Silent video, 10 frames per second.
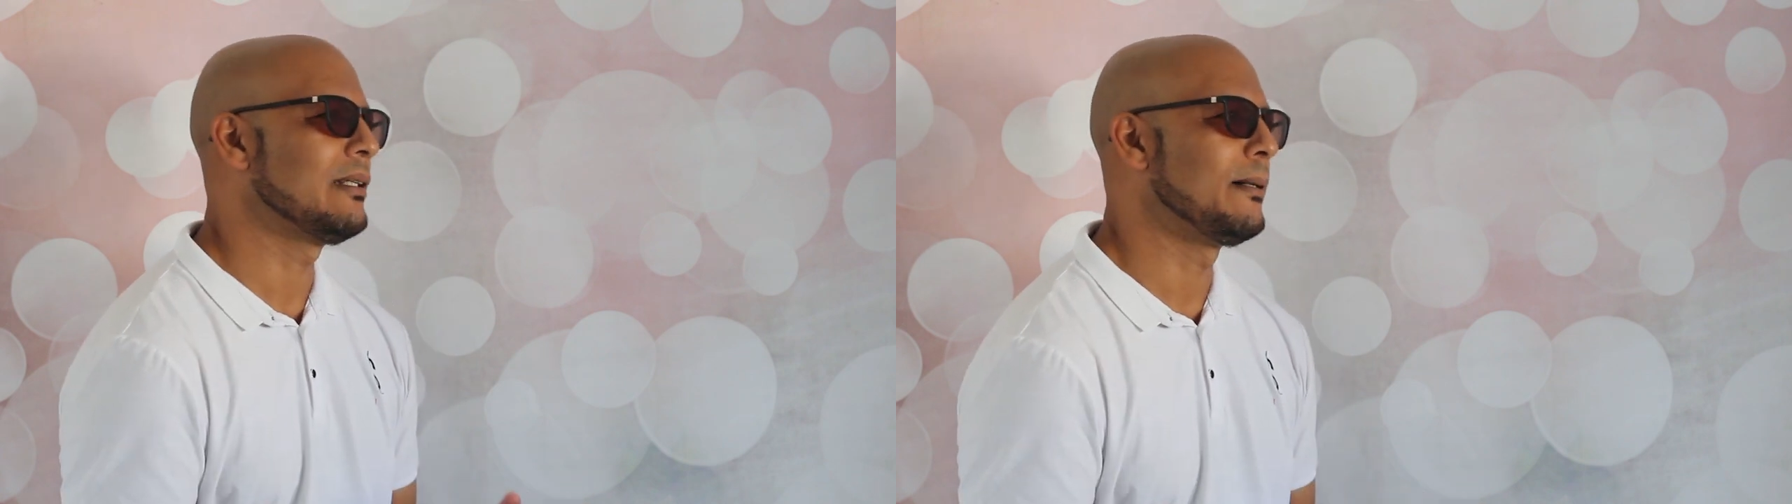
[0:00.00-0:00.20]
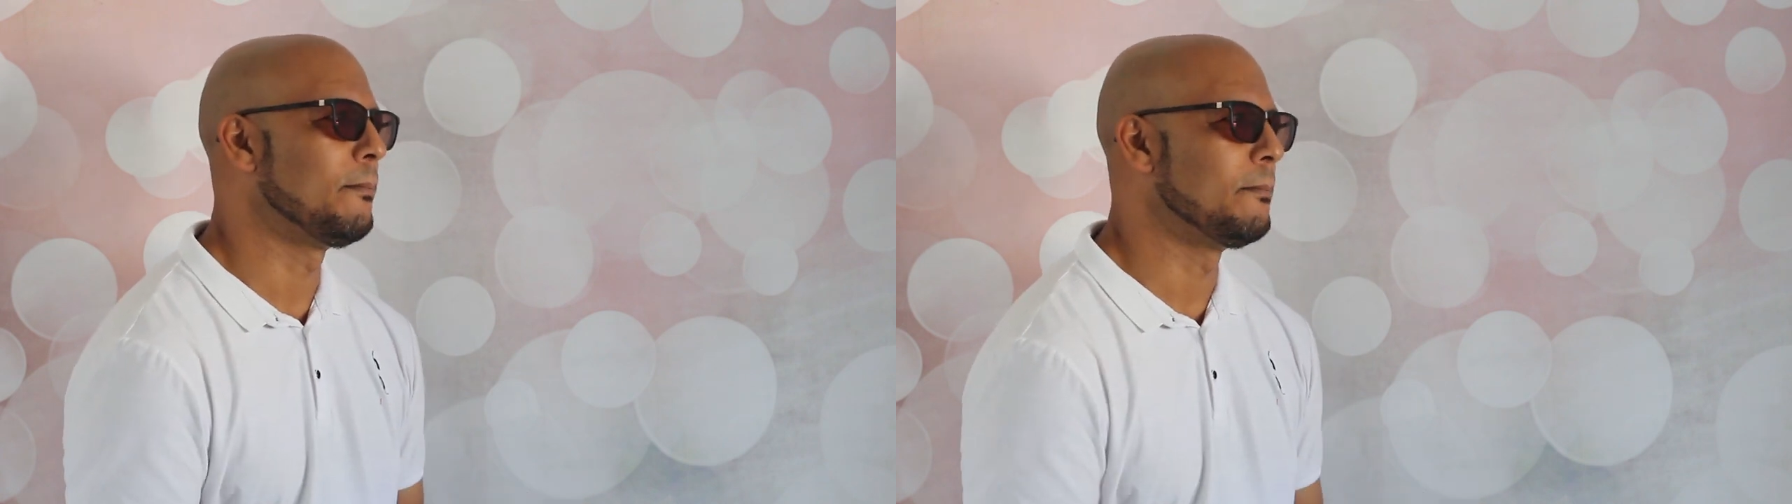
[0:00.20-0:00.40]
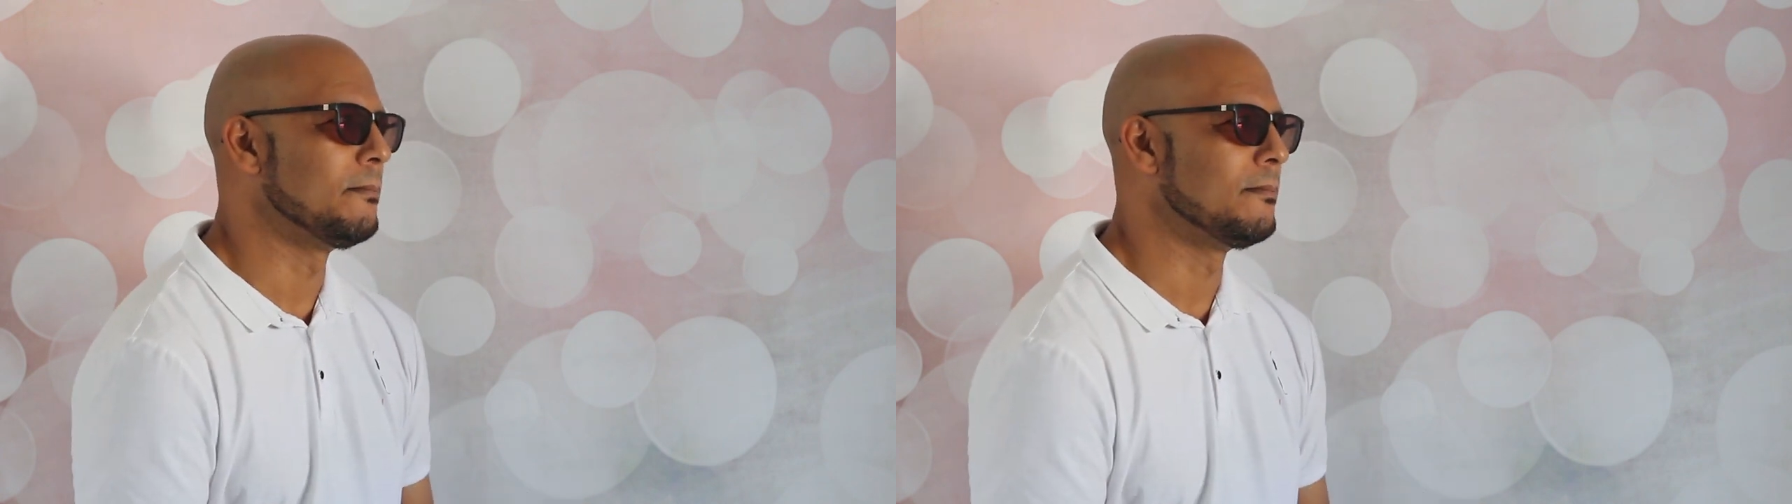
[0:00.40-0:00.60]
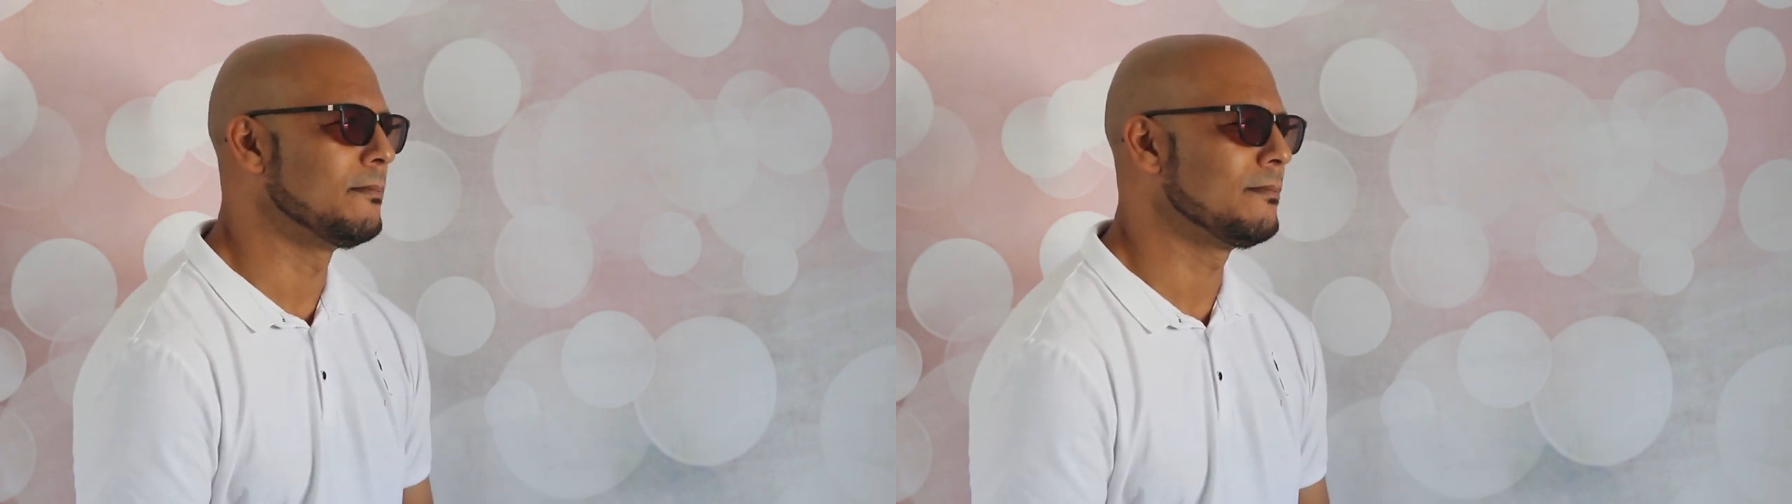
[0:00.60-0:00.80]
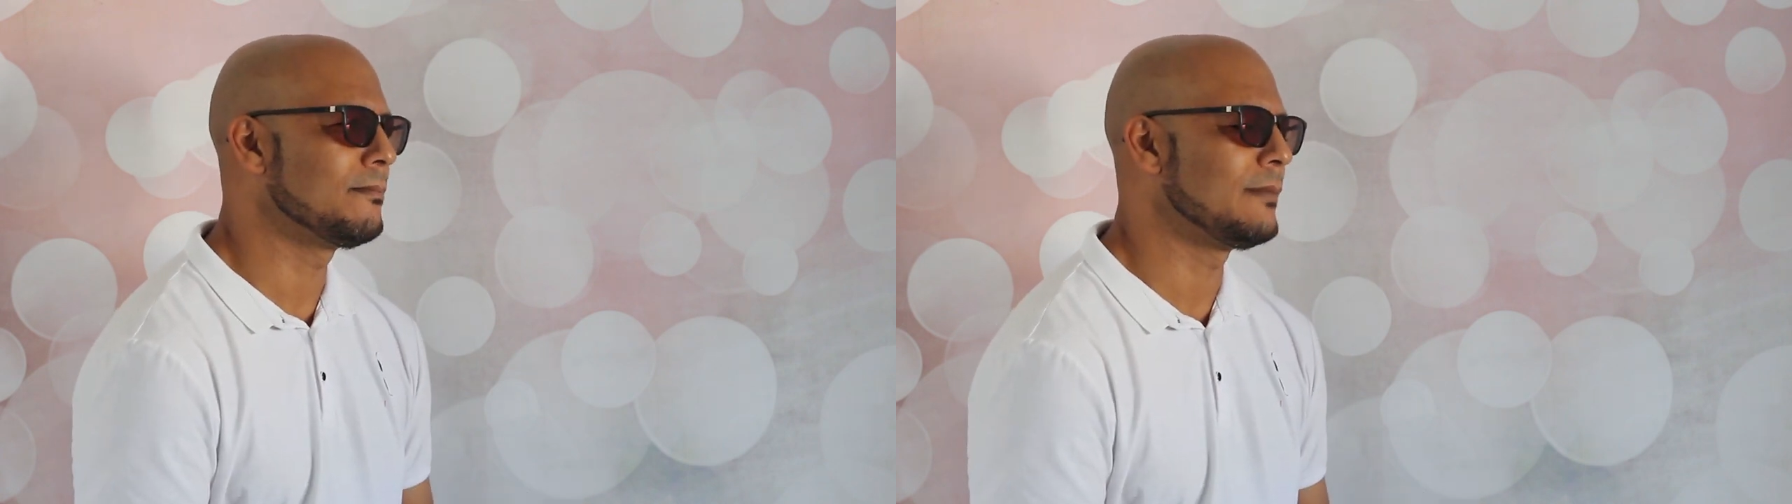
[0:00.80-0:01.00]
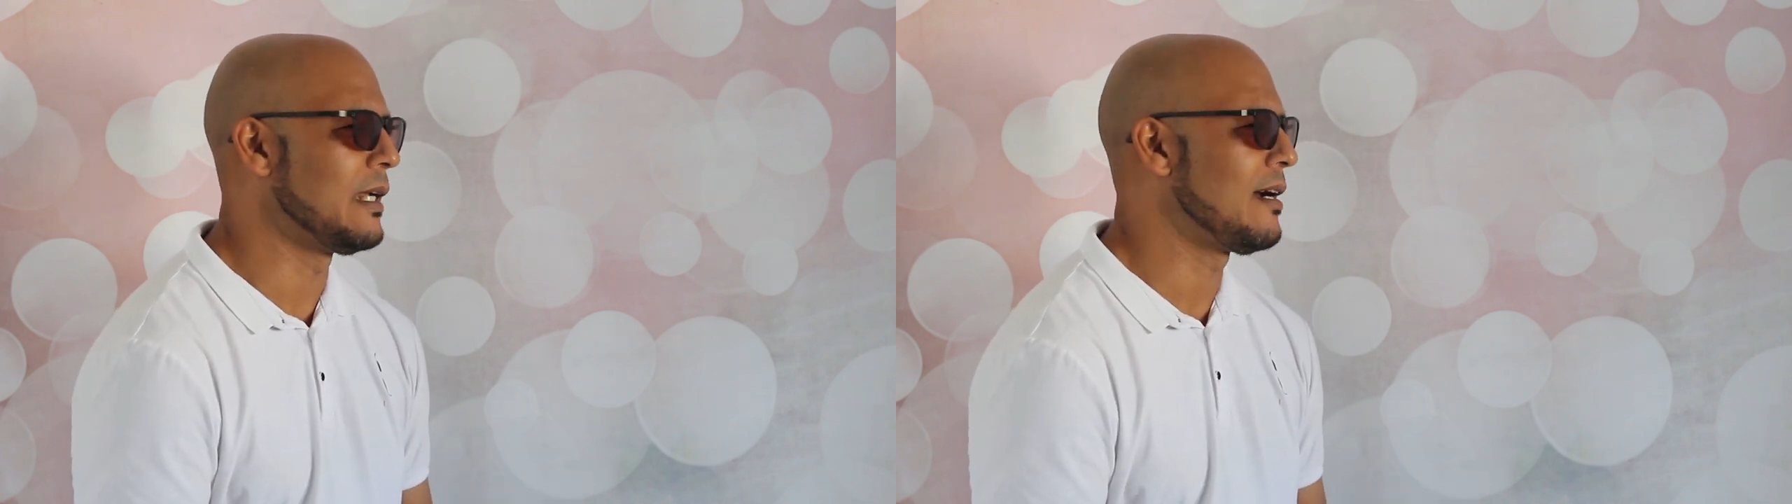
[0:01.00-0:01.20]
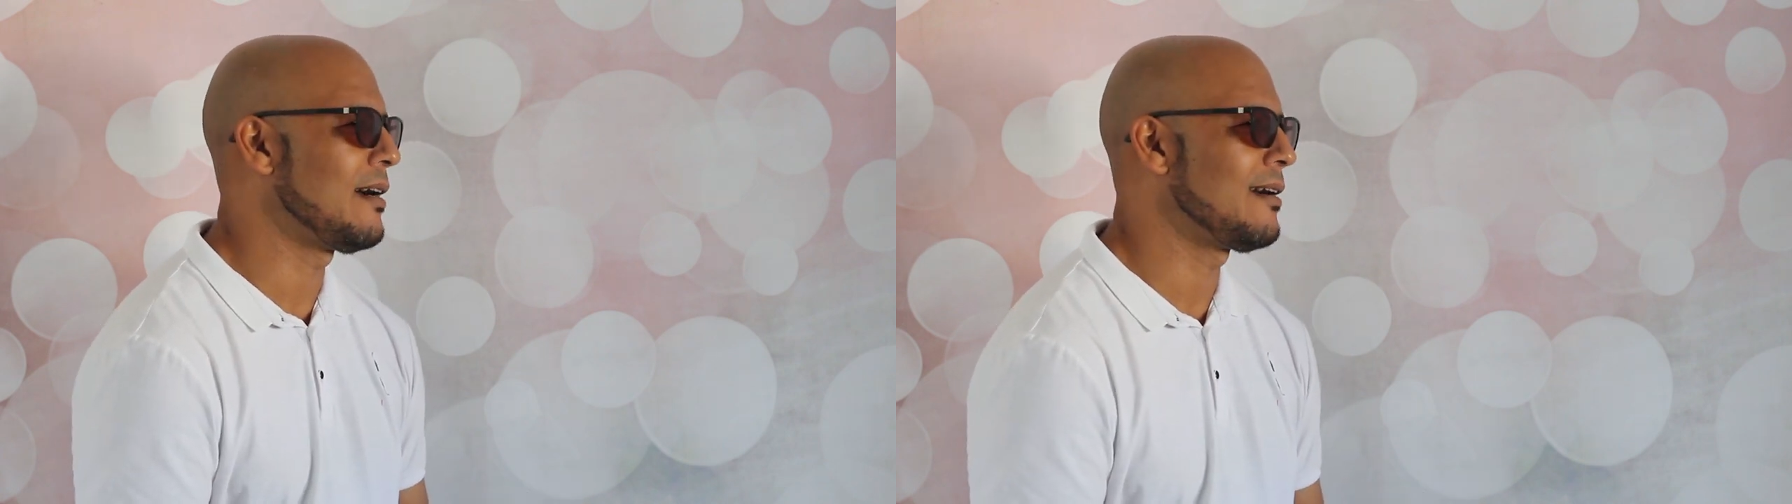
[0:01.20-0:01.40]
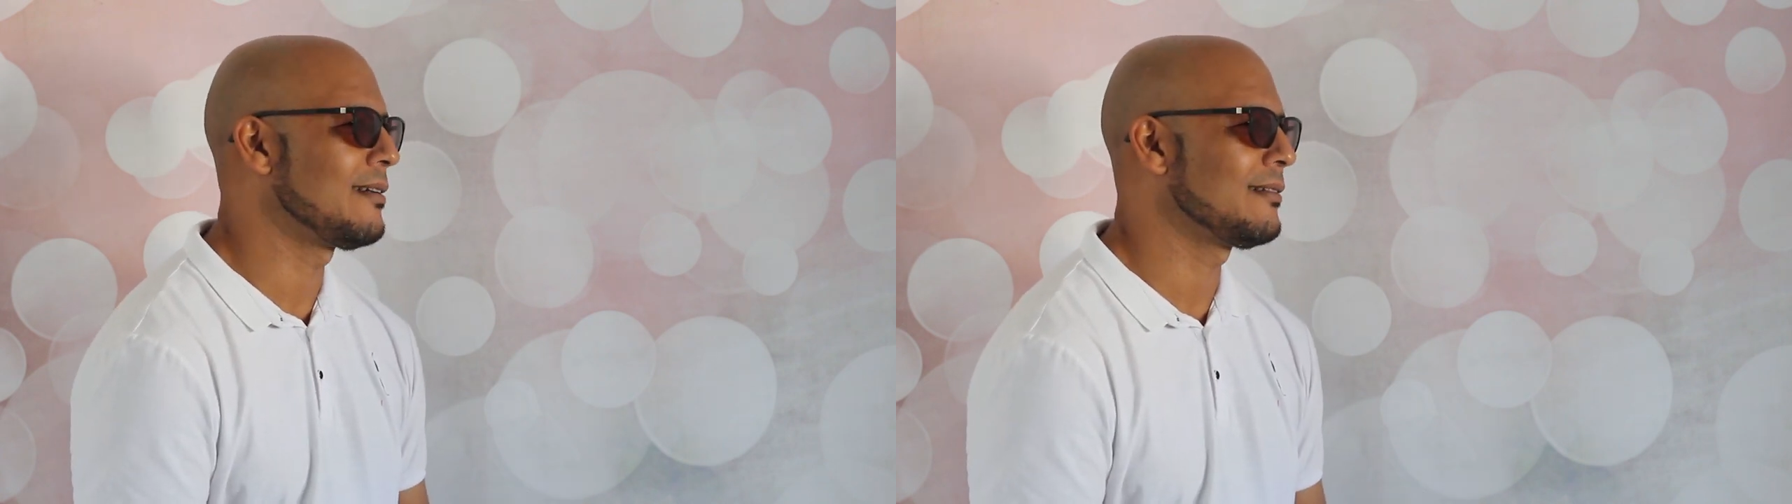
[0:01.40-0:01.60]
um,
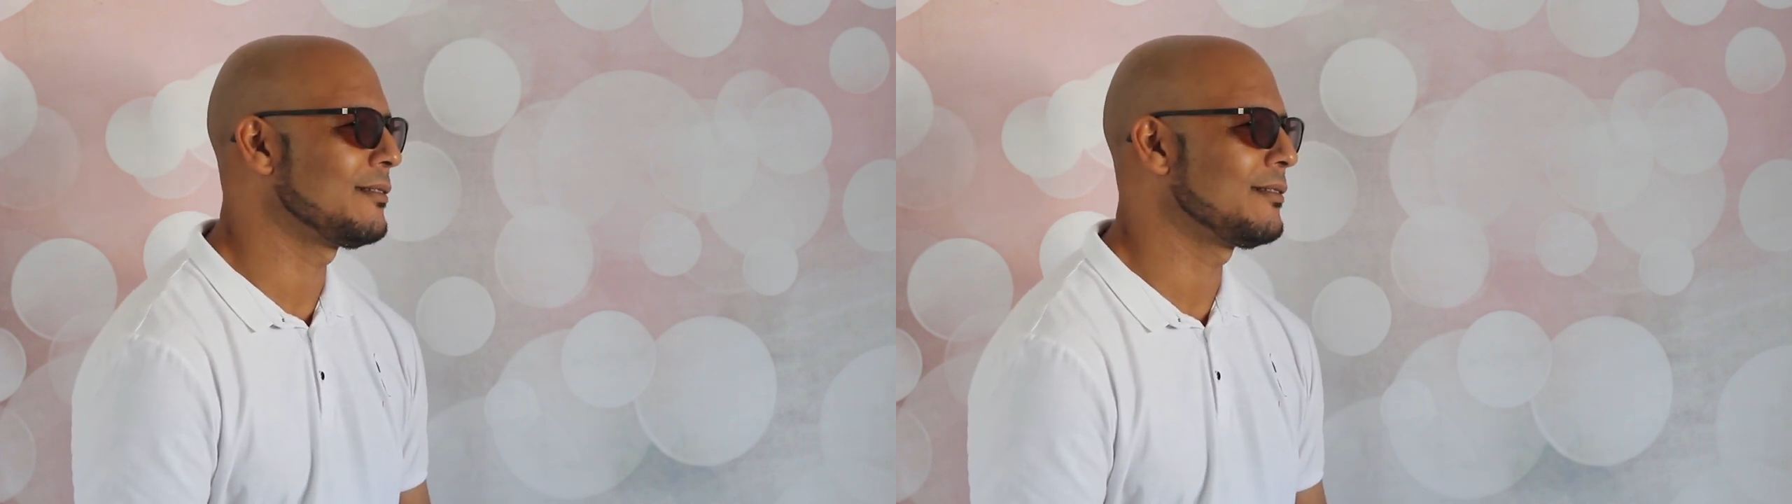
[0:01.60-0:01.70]
nah,